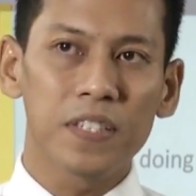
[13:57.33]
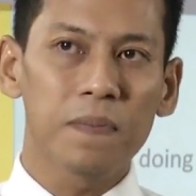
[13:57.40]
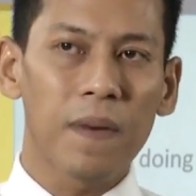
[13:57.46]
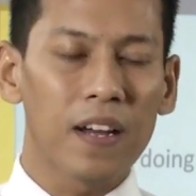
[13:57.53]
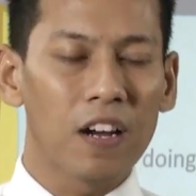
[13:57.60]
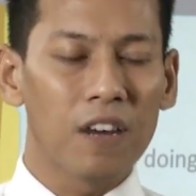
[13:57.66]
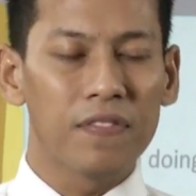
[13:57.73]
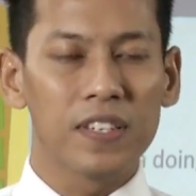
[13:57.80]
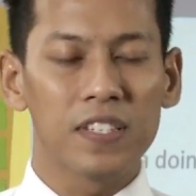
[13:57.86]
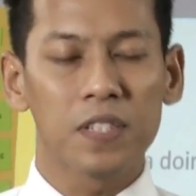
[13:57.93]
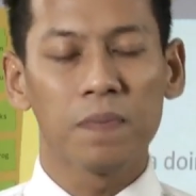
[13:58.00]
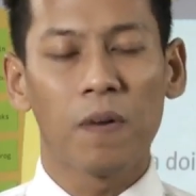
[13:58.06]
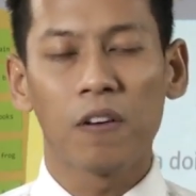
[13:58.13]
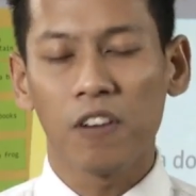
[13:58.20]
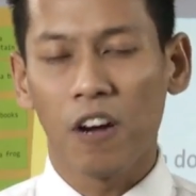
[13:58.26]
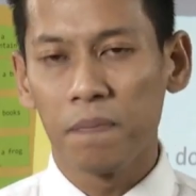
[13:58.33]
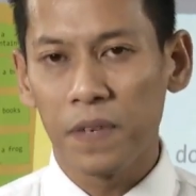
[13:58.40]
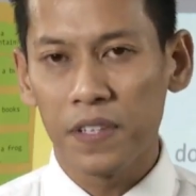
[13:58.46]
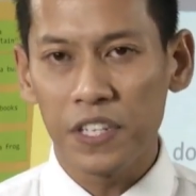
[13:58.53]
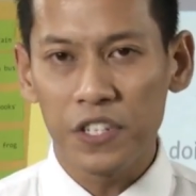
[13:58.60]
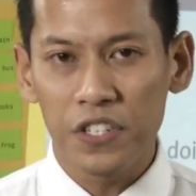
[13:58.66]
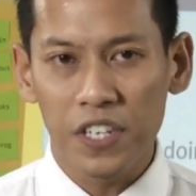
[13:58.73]
as part of a small
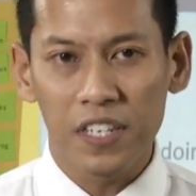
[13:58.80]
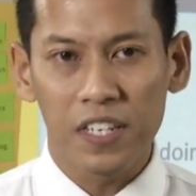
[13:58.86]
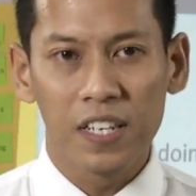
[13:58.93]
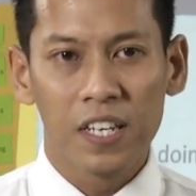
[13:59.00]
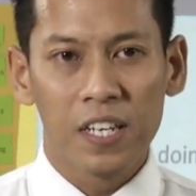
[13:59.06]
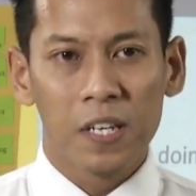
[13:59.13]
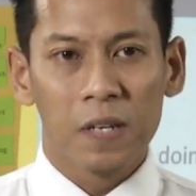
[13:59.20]
competition.